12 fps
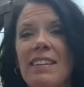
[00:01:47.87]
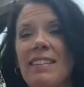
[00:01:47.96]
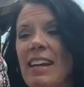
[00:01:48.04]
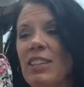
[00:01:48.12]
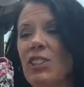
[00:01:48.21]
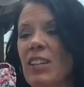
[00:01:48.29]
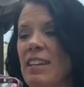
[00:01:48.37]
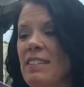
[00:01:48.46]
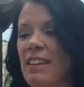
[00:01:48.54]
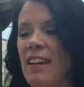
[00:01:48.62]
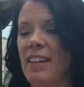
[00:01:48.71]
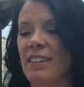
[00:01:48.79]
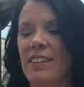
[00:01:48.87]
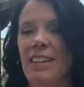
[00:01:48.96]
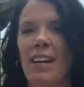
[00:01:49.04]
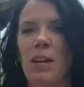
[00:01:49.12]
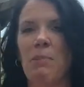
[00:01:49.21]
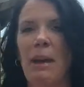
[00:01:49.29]
This actually is a
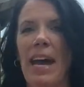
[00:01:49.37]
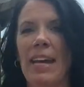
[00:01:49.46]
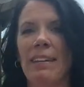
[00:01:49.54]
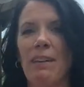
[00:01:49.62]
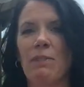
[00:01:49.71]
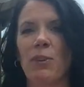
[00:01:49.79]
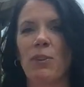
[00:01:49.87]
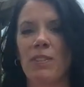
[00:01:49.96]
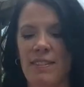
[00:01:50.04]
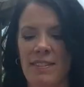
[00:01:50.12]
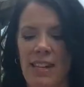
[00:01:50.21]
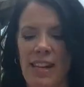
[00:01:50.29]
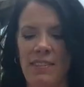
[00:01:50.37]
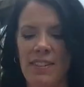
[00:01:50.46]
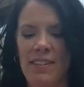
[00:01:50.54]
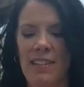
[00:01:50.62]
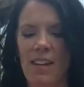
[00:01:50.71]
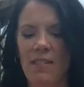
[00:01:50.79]
bag that folds inside of
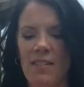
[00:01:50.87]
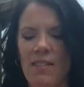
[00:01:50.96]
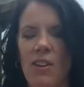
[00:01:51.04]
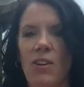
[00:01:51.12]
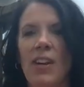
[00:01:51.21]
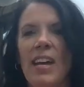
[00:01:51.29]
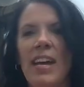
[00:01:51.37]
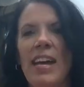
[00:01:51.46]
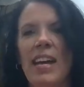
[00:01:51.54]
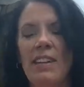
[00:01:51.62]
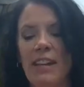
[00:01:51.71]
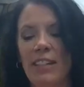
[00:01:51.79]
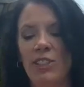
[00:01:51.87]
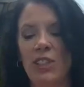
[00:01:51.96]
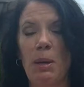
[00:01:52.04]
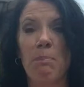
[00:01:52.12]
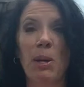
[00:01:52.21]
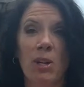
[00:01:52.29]
itself. So it's actually
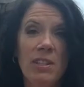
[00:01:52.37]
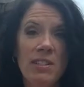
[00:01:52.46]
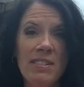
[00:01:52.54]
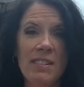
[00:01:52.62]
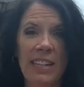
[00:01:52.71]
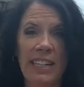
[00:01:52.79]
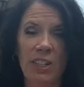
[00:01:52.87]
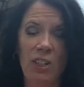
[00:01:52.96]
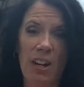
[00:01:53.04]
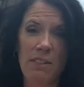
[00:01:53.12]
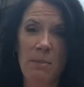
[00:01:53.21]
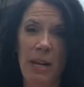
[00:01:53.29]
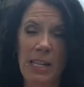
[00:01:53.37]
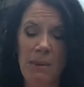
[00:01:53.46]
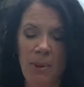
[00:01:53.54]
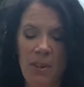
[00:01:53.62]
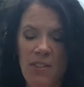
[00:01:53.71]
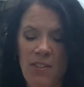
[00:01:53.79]
a purse, like a crossbody
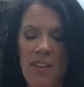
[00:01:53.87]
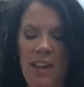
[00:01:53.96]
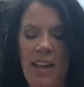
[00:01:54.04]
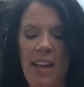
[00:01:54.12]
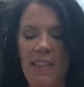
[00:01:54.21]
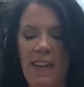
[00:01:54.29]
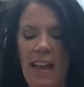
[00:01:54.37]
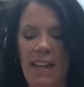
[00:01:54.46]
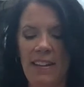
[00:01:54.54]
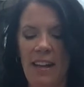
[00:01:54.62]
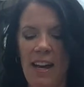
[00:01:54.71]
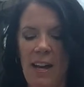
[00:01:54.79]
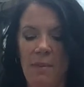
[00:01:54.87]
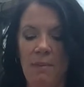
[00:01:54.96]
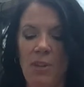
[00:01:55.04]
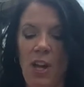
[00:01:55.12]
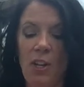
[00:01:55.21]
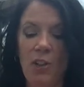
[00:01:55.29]
purse, that
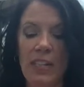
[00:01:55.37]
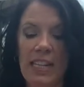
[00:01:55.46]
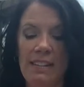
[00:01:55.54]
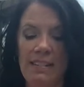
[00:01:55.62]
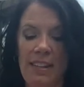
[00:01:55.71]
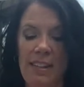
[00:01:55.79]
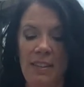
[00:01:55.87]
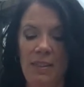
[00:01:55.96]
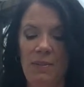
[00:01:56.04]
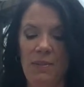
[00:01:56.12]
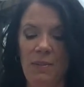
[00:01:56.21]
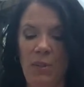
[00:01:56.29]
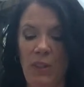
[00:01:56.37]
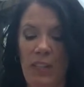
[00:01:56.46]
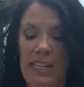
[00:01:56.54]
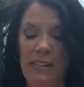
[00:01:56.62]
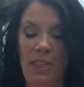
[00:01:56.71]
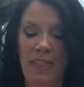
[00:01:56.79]
not only is it
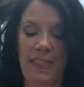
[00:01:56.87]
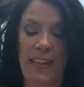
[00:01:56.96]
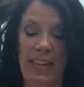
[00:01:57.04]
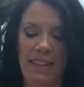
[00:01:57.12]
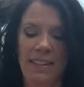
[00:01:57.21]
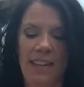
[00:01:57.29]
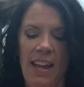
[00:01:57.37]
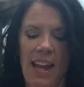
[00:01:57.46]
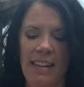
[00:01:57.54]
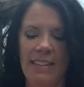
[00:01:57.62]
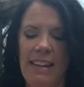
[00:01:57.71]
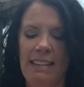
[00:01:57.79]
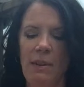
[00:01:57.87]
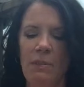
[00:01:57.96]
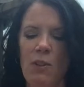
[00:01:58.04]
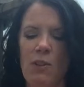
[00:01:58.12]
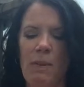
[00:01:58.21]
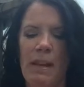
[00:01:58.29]
really thin and takes up
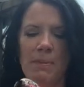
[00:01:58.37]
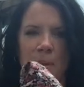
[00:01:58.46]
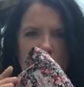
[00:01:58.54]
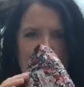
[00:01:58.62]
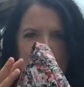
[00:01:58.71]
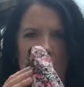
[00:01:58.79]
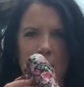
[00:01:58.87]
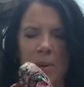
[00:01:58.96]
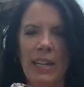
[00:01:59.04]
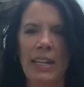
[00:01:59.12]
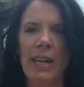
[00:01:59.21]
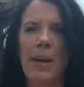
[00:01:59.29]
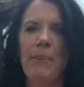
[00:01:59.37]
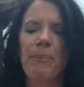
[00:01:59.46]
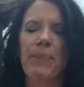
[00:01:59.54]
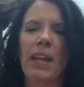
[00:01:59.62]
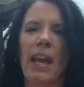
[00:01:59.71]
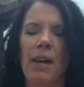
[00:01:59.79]
no space, but the fabric
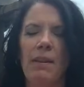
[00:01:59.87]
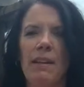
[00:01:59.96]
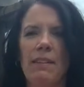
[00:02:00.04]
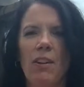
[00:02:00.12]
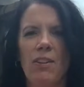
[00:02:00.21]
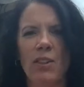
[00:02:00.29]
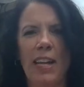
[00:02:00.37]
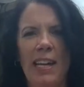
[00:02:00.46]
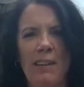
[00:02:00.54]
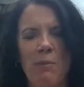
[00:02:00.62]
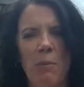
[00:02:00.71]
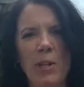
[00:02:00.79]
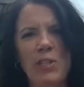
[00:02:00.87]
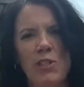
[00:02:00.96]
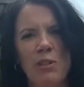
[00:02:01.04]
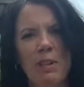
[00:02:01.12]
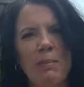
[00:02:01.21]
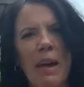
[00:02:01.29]
is also kind of moisture
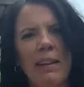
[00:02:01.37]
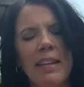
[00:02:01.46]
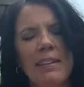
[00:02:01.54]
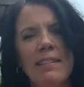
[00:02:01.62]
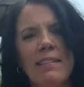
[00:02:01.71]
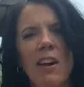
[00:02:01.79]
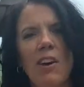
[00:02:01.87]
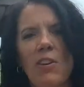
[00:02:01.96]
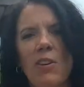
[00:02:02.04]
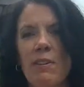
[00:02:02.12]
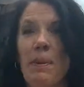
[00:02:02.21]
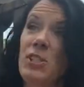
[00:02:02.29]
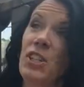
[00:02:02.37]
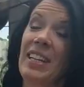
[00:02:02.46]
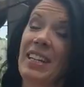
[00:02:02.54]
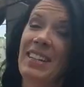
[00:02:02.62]
repellent. So especially